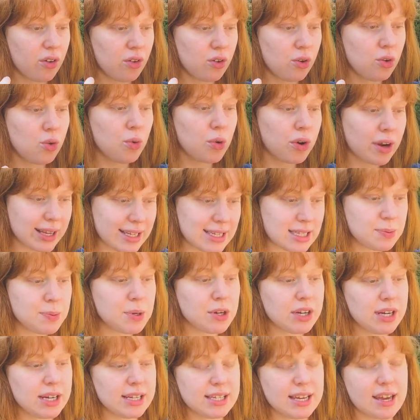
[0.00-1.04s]
were
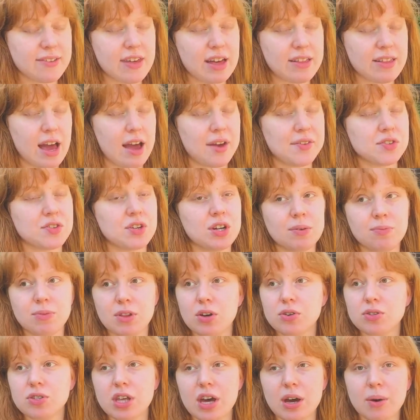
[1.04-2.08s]
experiencing that live stream,
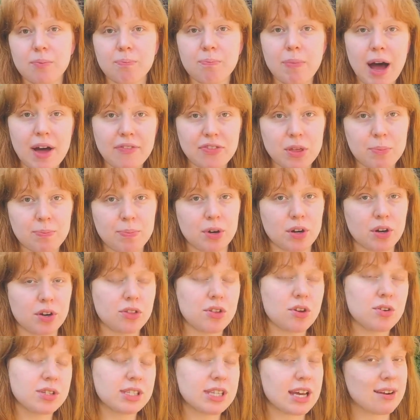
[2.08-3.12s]
those that bought the book,
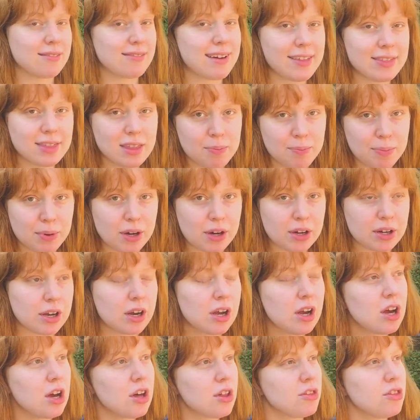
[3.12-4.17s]
those that read the book,
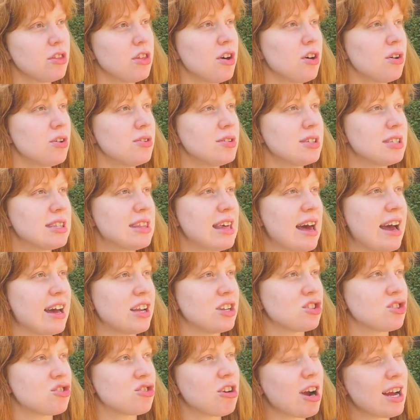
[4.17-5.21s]
those that
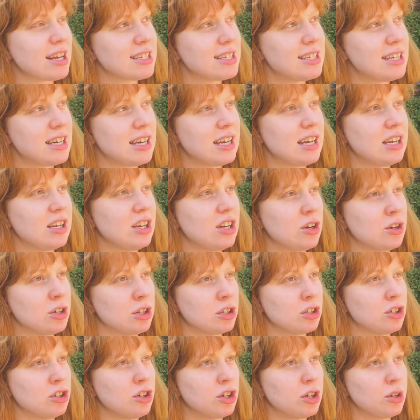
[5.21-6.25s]
trusted in your
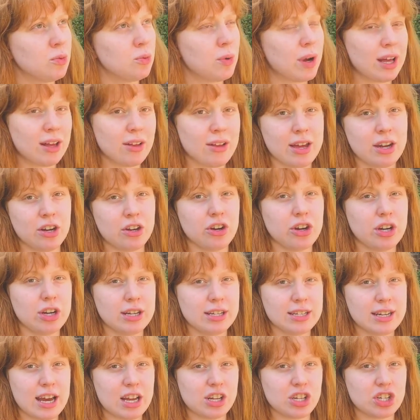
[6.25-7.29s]
goodwill and good
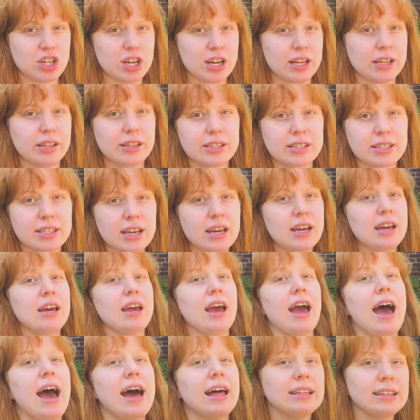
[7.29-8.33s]
intentions,
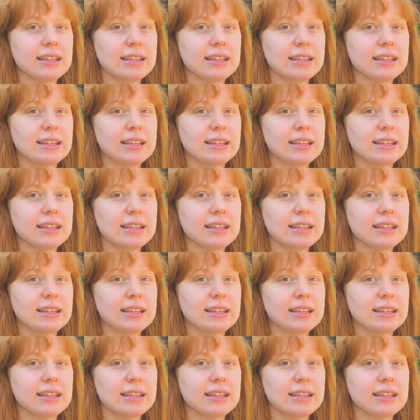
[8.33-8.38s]
at